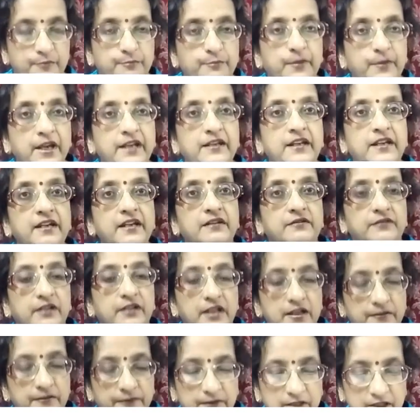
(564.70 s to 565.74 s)
Many
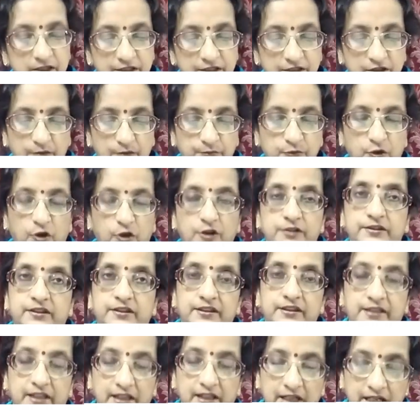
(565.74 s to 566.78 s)
rivers of
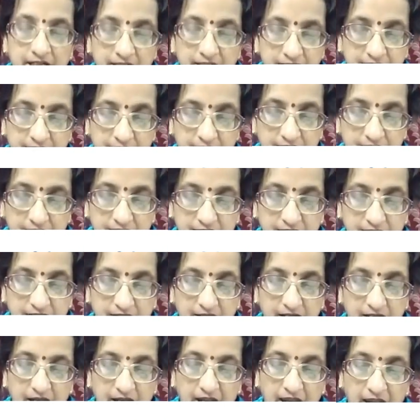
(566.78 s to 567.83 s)
northern India
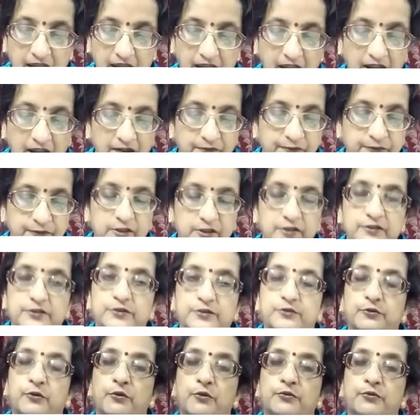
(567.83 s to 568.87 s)
have their
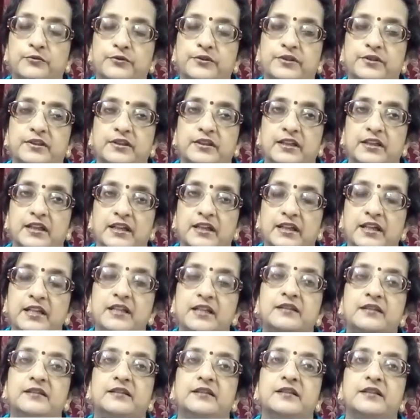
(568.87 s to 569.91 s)
source
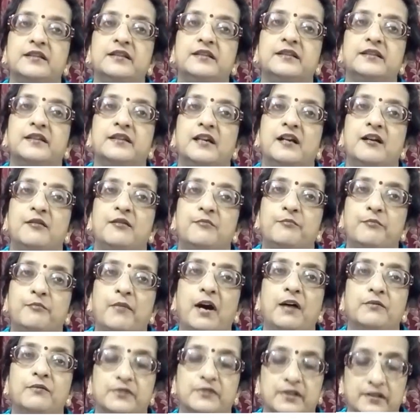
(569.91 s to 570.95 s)
in these
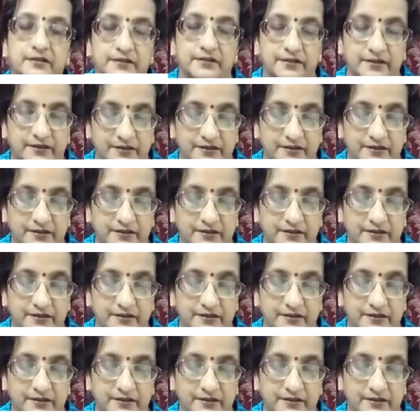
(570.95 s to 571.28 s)
mountains.